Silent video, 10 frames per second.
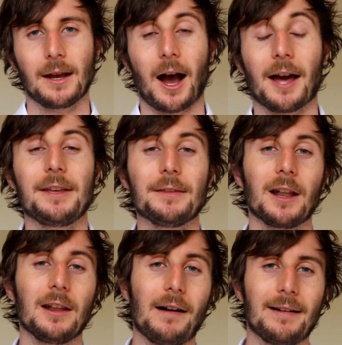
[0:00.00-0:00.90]
I think the
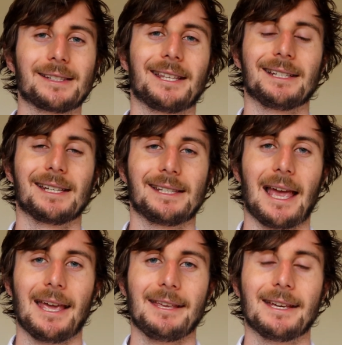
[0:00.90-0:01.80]
last thing to
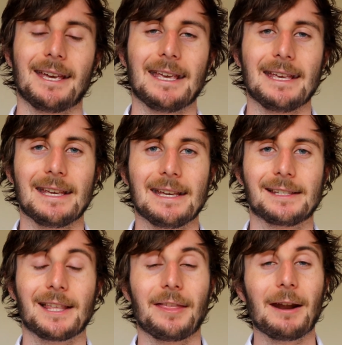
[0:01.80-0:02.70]
say
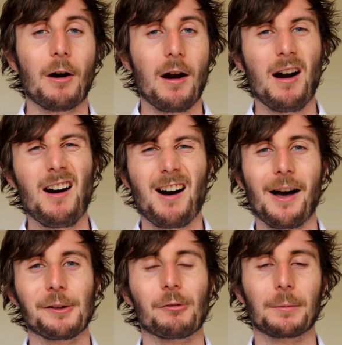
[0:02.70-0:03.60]
is that there are
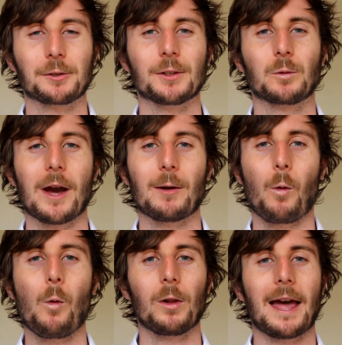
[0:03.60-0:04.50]
other options when
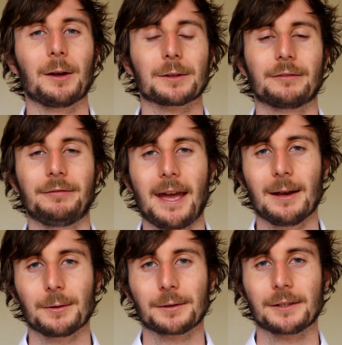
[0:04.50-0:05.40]
all else
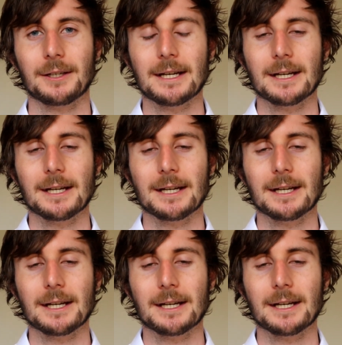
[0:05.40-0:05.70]
fails.